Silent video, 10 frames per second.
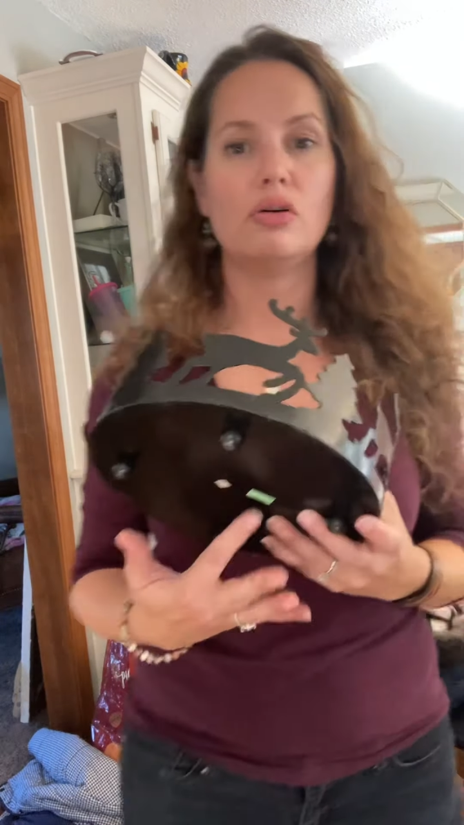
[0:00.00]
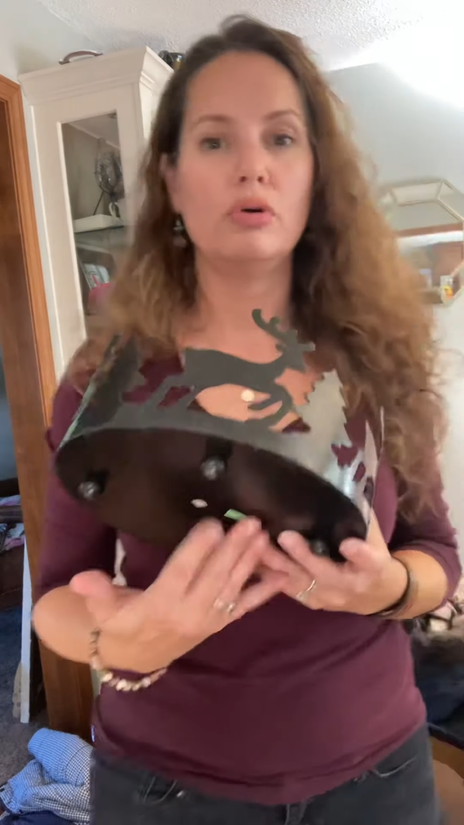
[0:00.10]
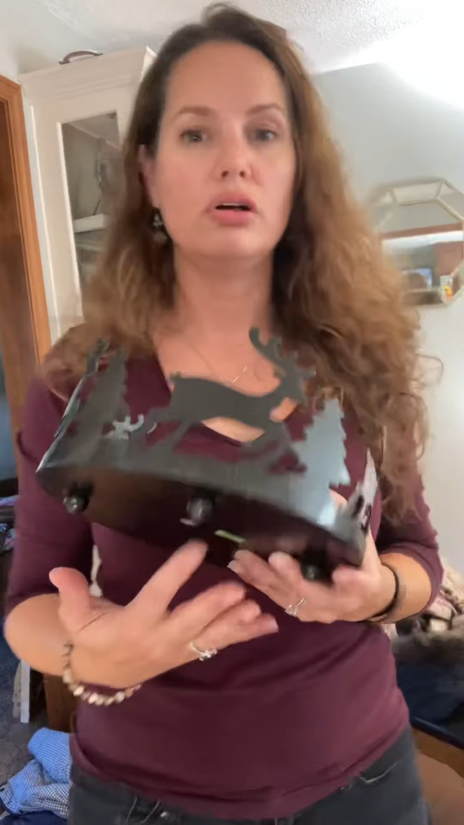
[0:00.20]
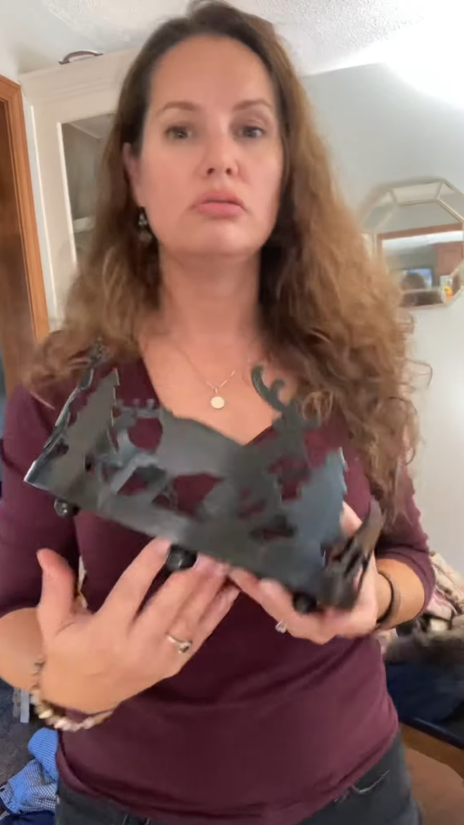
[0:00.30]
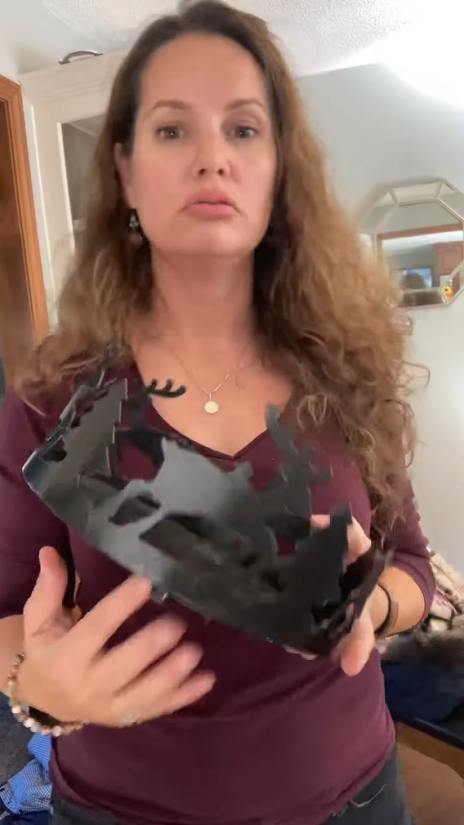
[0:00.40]

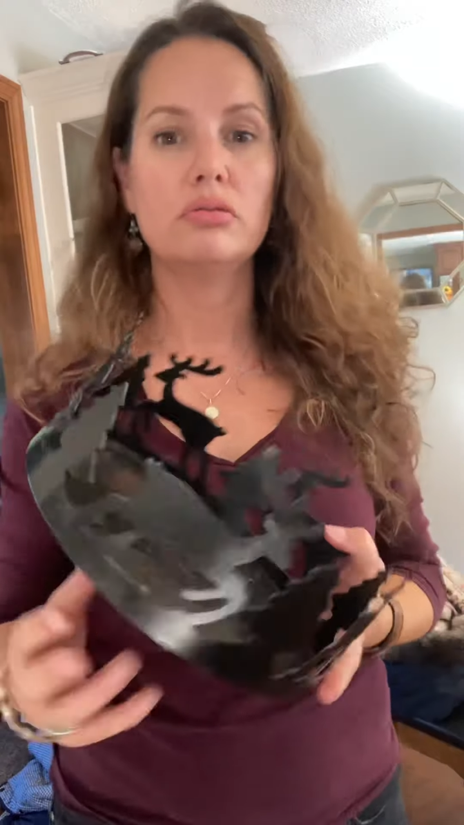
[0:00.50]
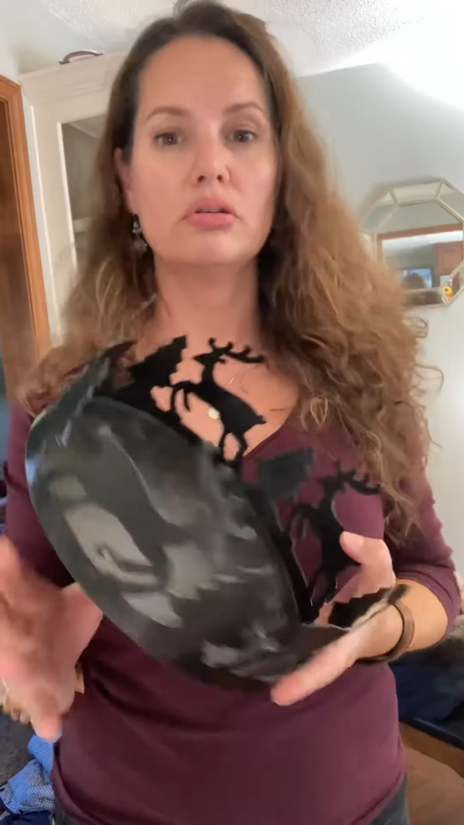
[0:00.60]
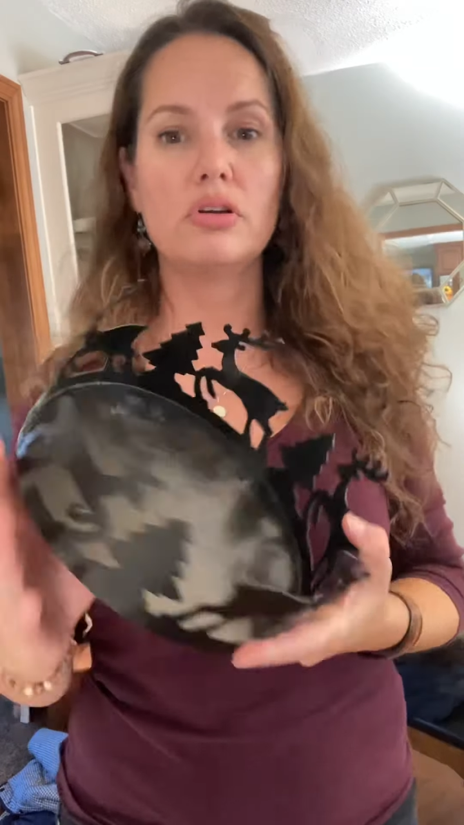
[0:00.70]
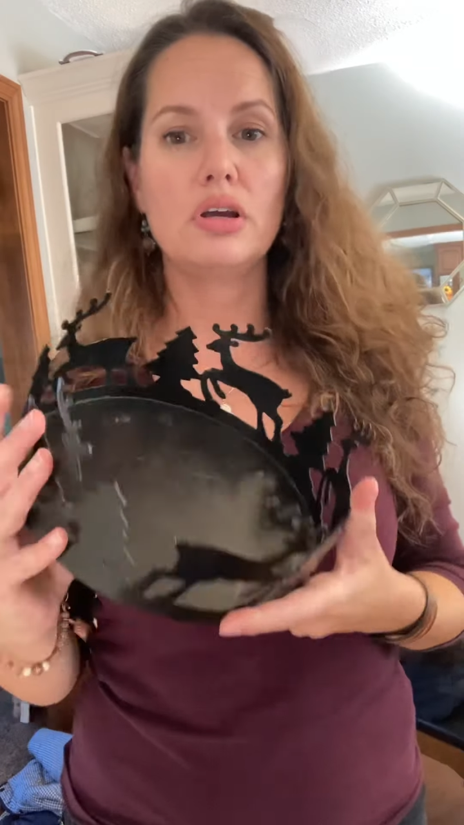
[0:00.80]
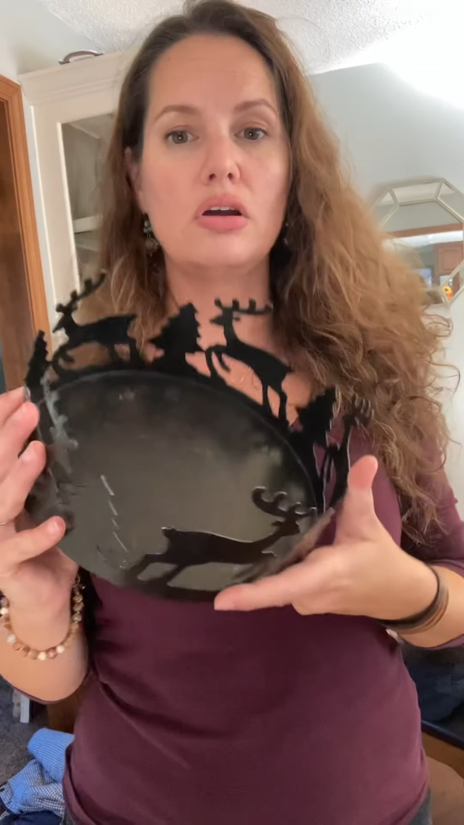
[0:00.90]
well.
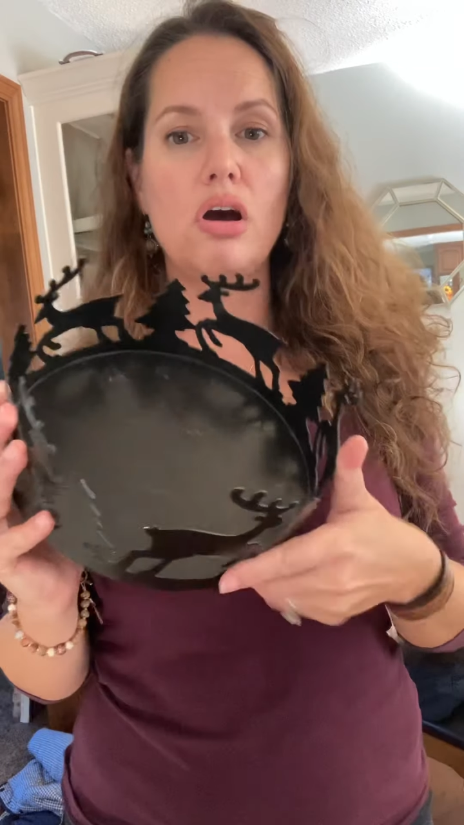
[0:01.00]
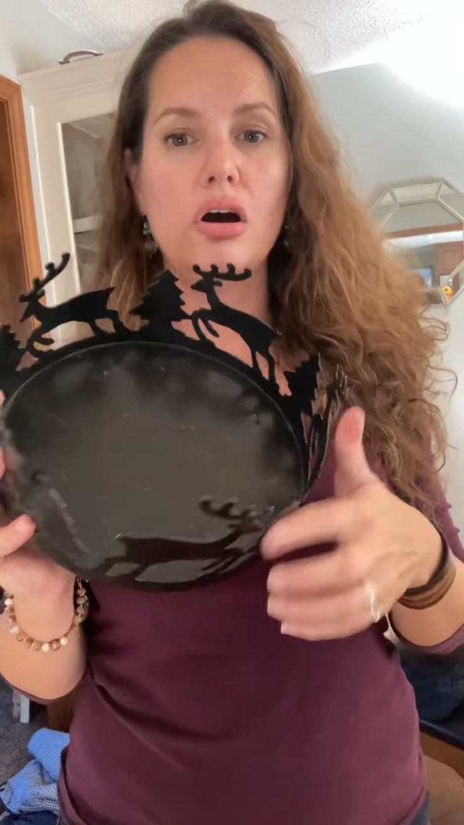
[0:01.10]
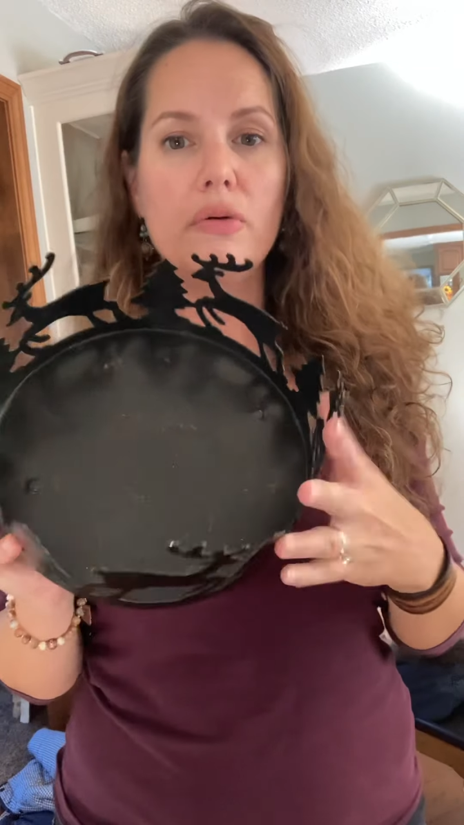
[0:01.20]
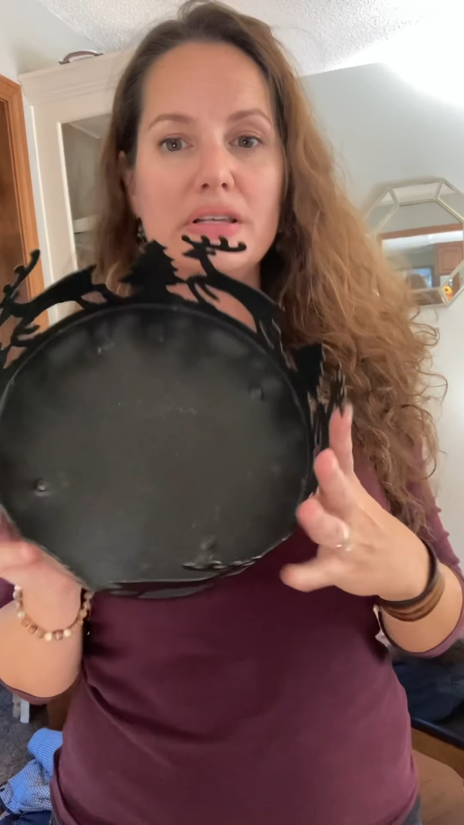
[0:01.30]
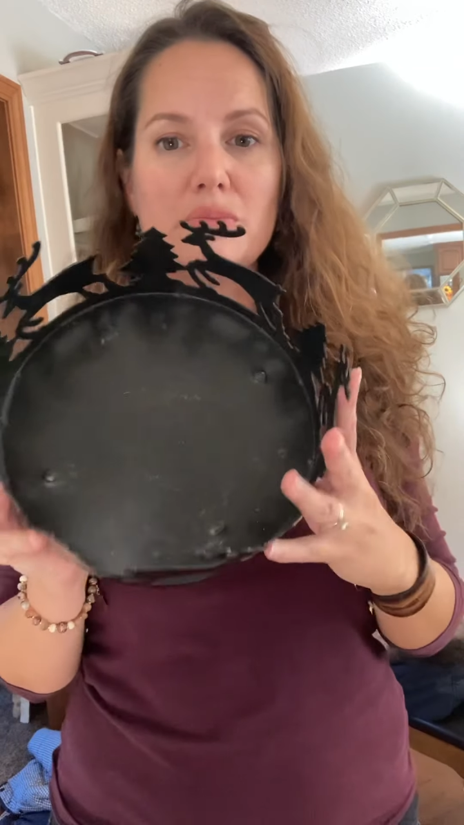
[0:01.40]

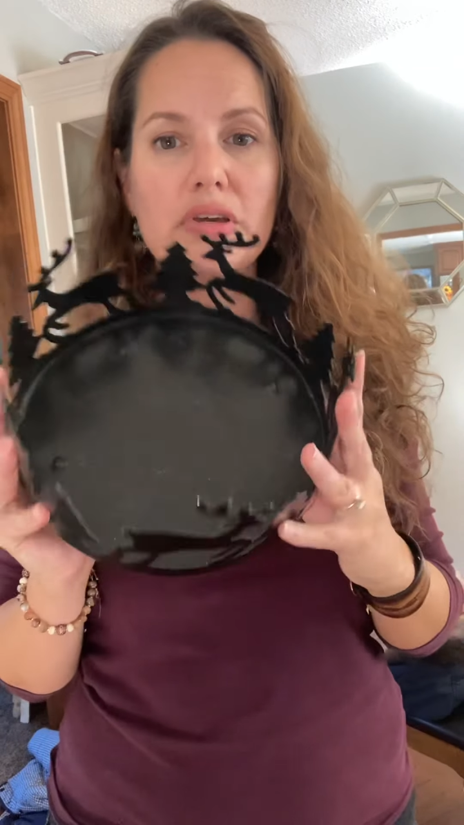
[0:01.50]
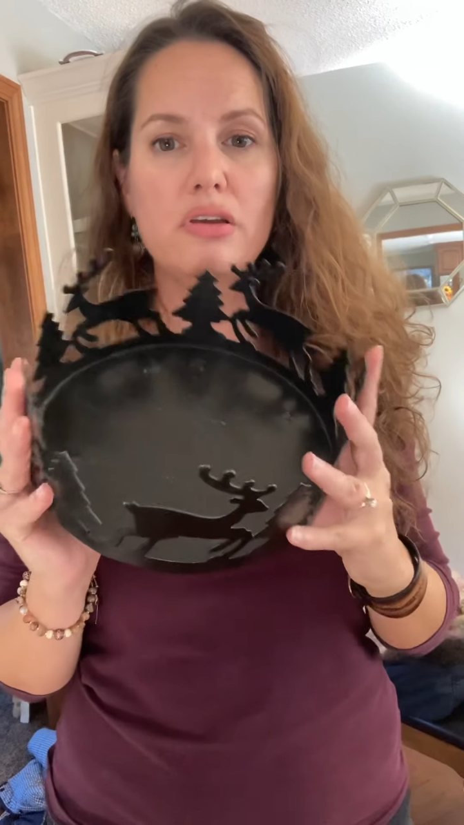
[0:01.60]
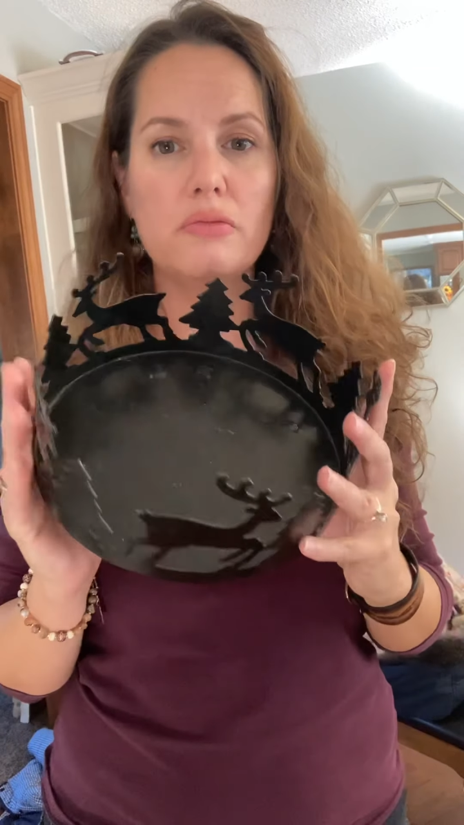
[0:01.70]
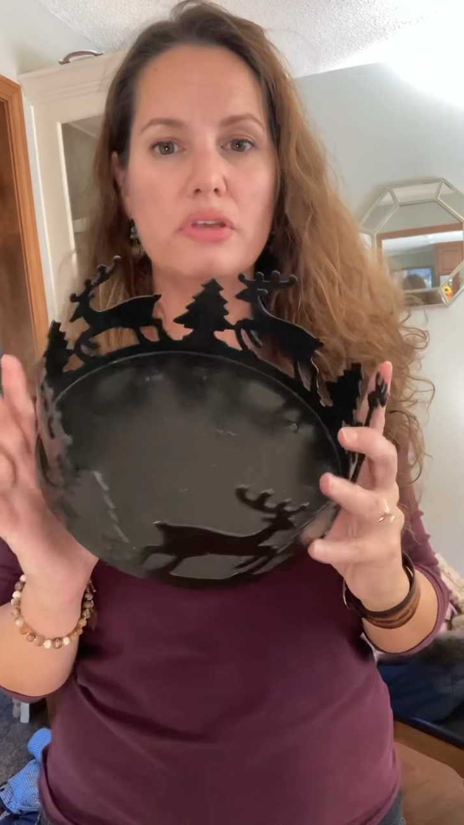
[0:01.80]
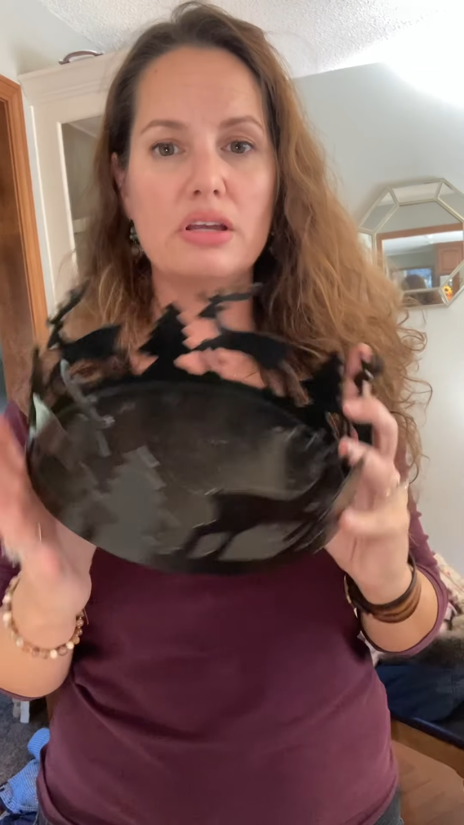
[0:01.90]
Always pick
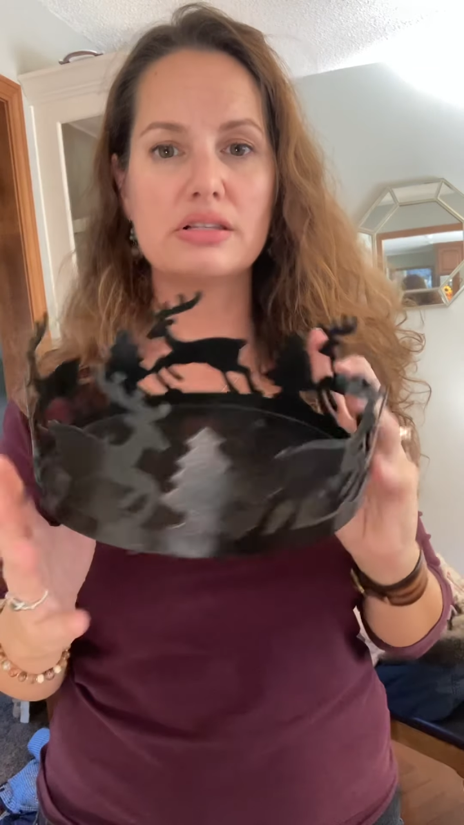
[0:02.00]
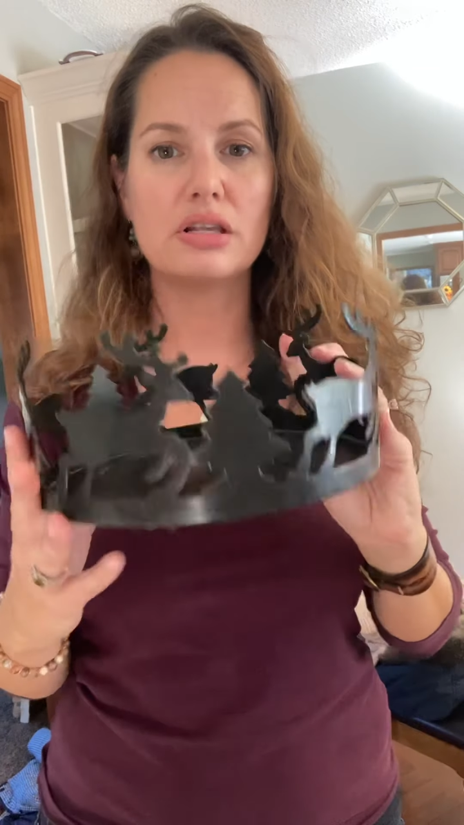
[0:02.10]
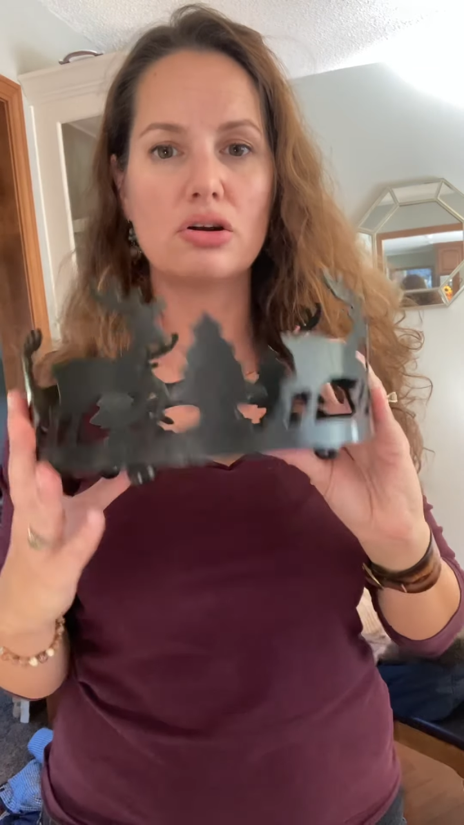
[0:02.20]
up things that are